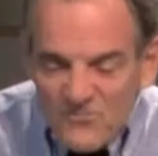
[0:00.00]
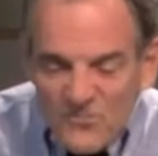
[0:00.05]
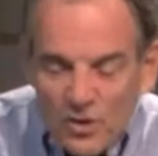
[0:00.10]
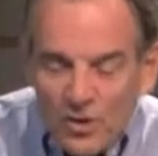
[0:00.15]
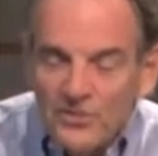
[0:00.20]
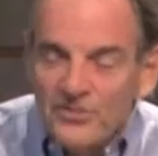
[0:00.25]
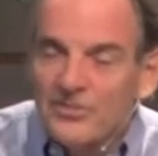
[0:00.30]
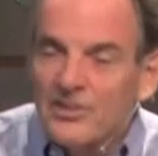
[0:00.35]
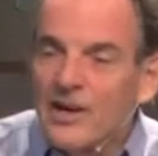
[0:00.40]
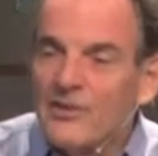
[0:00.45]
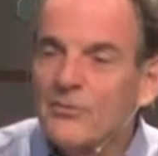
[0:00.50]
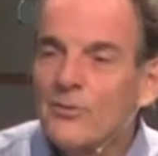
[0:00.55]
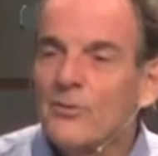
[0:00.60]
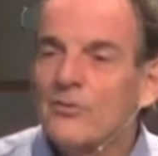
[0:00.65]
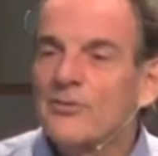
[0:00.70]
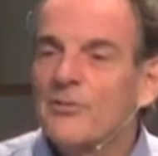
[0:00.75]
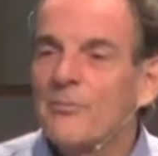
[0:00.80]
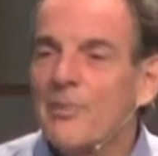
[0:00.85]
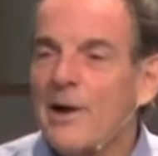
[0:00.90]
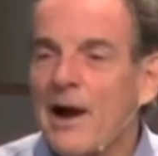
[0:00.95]
Noise level
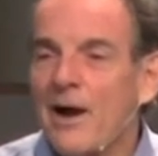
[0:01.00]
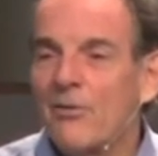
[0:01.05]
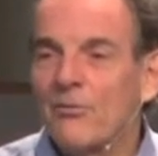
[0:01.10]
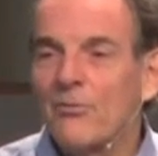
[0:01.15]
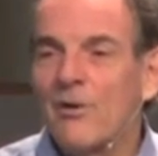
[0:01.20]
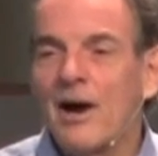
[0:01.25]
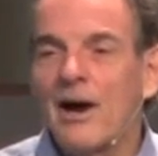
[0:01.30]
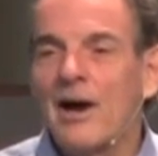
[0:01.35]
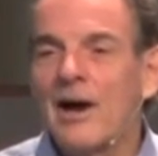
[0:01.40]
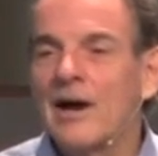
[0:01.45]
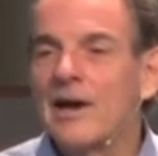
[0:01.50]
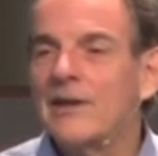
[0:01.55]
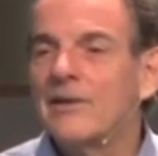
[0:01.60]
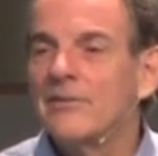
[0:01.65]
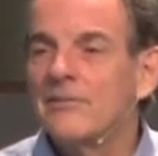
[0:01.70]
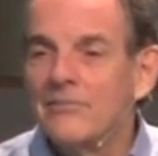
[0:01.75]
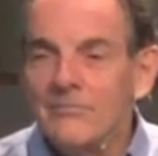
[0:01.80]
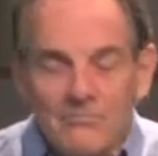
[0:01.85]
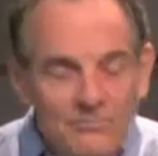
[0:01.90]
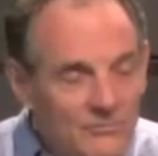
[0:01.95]
was about right,
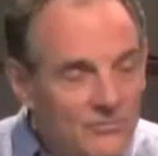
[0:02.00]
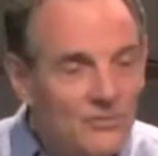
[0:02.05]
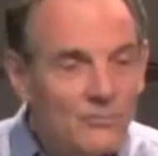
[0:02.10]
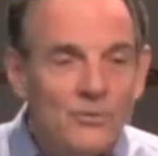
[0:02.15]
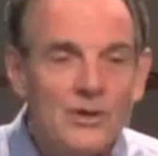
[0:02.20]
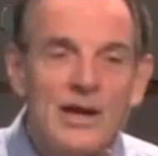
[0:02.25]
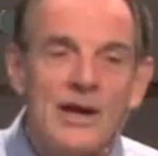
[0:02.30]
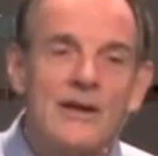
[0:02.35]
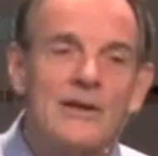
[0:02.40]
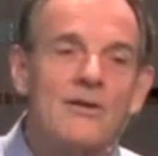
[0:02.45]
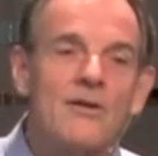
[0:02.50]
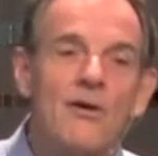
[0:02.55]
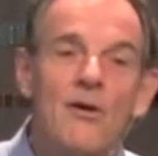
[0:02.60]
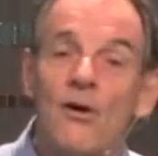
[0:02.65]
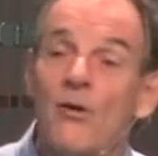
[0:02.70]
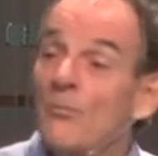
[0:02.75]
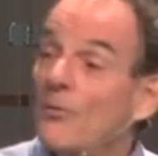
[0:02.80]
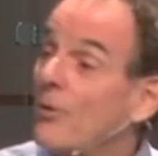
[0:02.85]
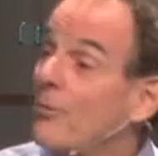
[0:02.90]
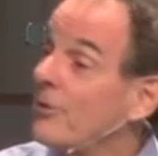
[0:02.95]
and so we headed
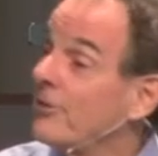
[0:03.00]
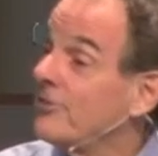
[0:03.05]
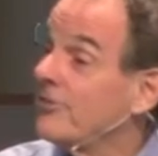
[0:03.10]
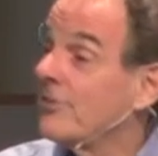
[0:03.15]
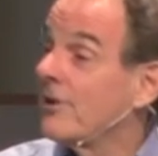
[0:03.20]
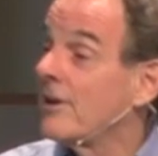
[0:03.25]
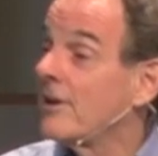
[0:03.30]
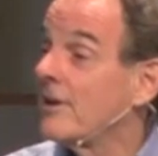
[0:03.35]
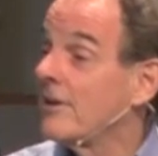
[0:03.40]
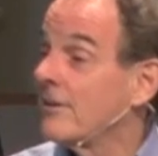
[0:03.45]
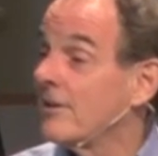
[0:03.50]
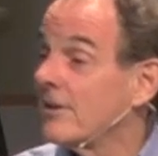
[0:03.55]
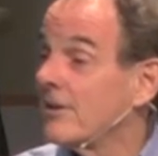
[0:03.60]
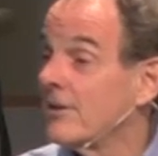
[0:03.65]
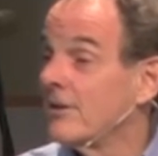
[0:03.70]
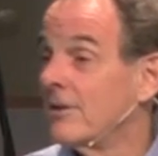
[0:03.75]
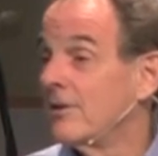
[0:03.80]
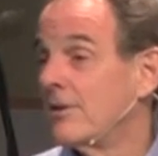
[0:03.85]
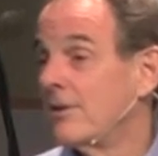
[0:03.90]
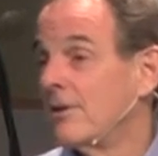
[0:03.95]
home. Nobody said anything.